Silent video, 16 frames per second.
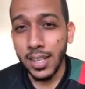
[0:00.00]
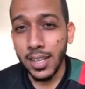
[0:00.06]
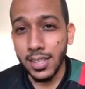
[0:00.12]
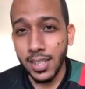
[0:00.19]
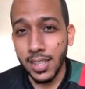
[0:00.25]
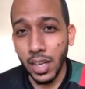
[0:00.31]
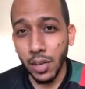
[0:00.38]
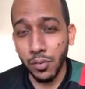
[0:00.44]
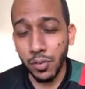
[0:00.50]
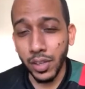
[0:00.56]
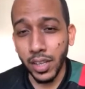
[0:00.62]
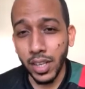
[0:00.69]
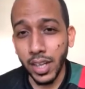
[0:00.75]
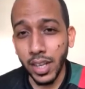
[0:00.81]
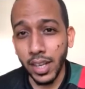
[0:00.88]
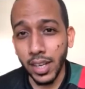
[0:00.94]
East
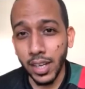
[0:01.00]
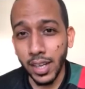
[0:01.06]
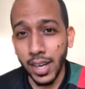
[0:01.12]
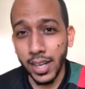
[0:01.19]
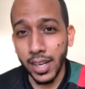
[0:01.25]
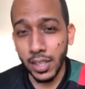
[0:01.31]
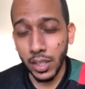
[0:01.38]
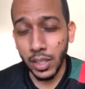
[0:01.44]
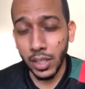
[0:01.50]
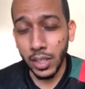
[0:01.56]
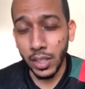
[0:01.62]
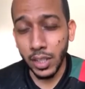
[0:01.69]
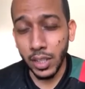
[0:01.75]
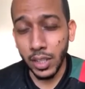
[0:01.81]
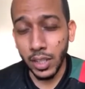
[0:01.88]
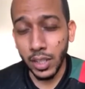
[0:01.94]
Africa had a
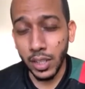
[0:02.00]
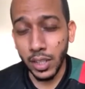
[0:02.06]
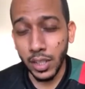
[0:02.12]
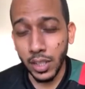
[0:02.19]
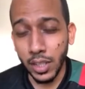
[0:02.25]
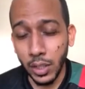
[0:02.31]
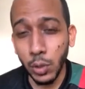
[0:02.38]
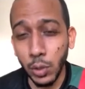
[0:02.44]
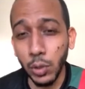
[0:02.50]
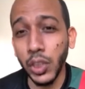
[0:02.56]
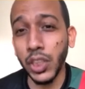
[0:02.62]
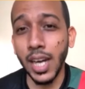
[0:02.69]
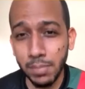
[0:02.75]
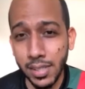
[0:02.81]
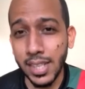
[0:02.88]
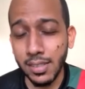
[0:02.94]
huge absence
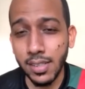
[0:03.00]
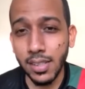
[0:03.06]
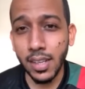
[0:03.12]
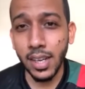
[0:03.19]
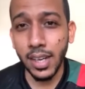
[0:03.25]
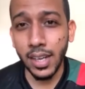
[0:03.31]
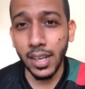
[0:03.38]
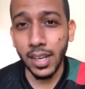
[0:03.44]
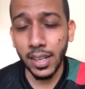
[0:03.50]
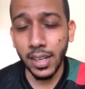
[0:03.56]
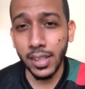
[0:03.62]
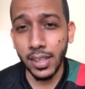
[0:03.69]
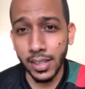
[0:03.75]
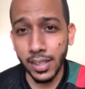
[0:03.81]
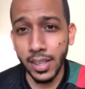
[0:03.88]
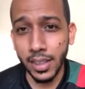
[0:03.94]
in
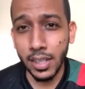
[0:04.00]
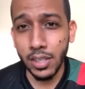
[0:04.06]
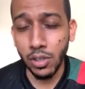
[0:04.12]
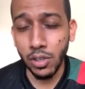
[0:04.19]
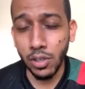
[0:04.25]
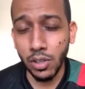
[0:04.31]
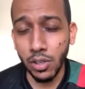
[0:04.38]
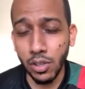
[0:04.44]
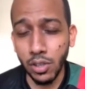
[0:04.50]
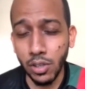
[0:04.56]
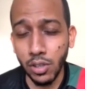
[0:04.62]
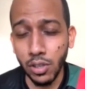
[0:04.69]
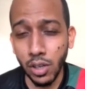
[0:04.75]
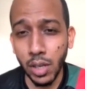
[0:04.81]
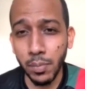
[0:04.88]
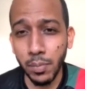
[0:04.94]
the tournament. We only
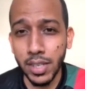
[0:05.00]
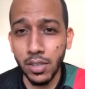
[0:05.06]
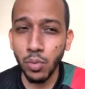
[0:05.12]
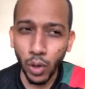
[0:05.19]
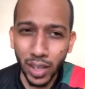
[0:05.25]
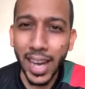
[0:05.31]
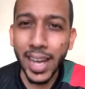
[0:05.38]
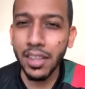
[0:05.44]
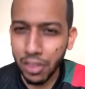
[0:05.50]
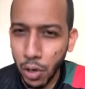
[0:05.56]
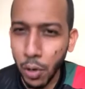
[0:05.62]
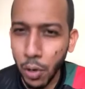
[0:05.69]
had Ethiopia,